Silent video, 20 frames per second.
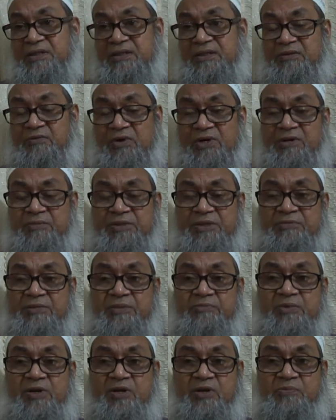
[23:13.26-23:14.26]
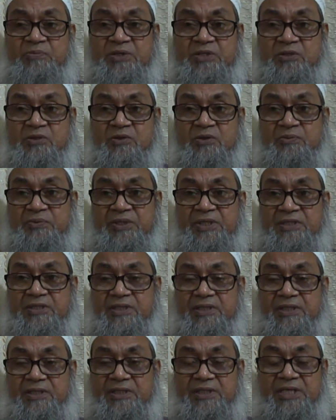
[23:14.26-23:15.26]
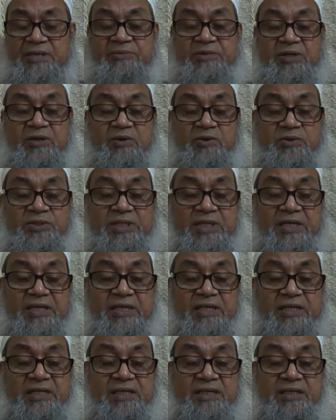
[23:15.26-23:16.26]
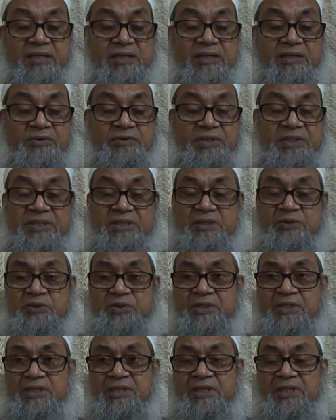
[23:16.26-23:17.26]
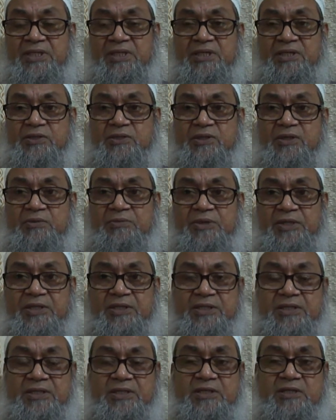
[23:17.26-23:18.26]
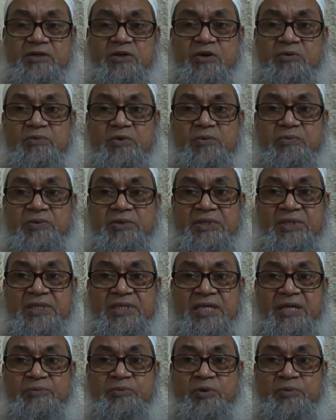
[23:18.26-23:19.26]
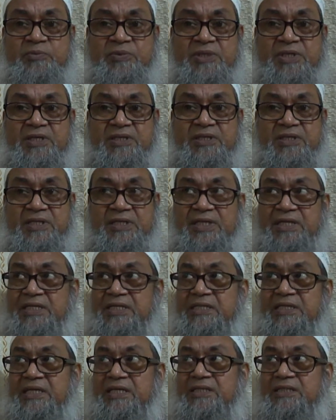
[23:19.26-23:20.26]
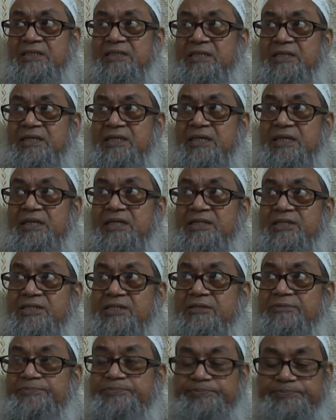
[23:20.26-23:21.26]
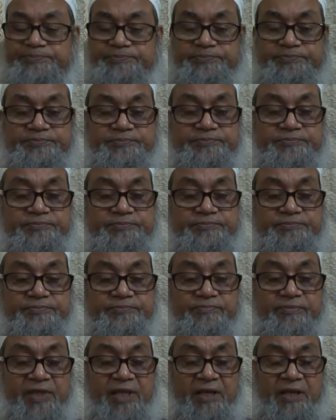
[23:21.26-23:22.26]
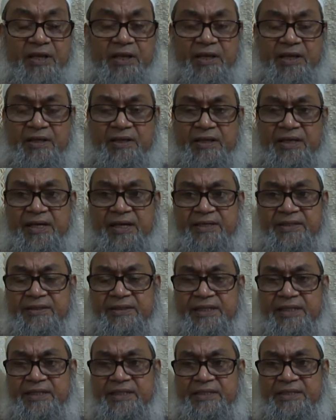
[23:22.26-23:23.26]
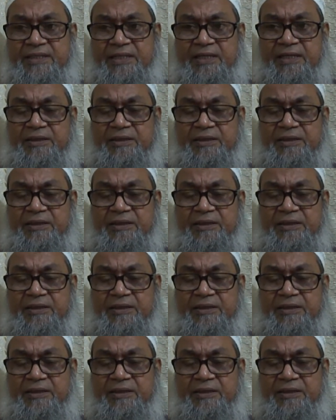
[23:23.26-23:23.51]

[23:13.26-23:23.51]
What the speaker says: one of the member of this group is demiclocycline, which is used in case of syndrome of inappropriate ADH release. Here there is